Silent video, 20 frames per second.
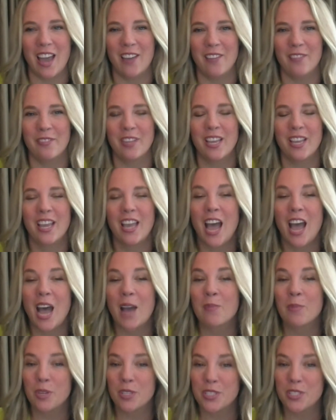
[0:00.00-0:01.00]
Live.
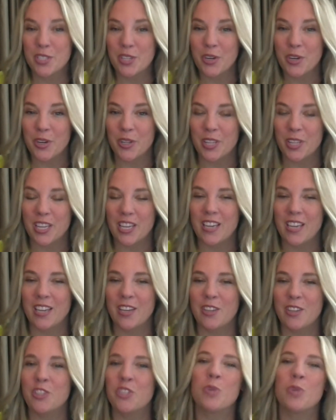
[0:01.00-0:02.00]
I'm Krista Hurley,
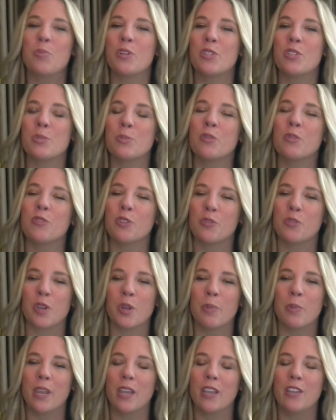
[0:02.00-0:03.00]
Industry Principal for
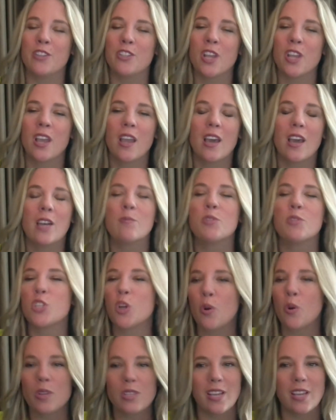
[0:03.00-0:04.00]
RealPage, and I'm
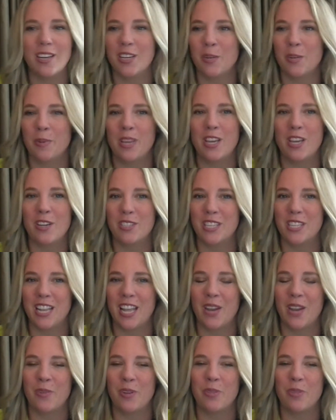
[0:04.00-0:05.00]
so excited to be here
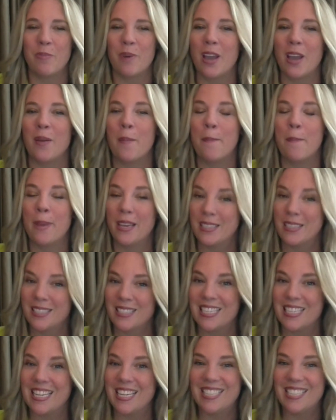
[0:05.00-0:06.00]
today with my
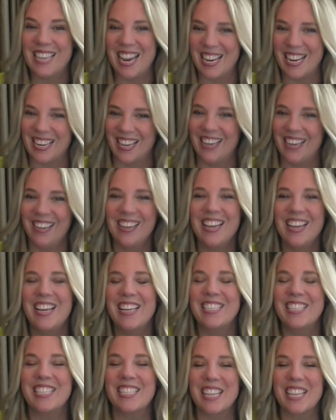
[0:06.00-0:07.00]
bestie, Dayna,
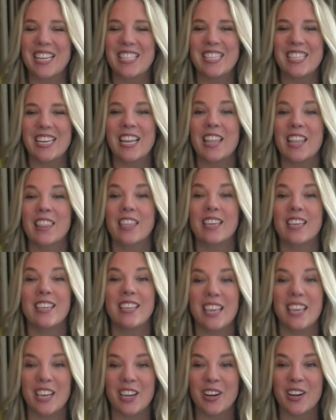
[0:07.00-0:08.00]
discussing the
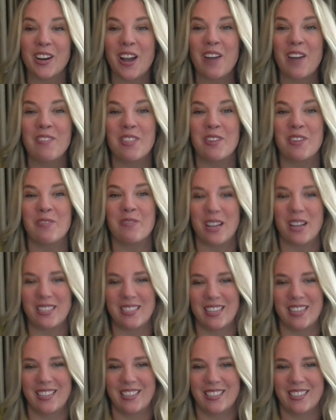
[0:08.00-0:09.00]
year of the
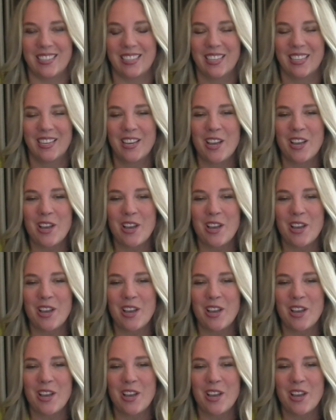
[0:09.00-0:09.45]
resident.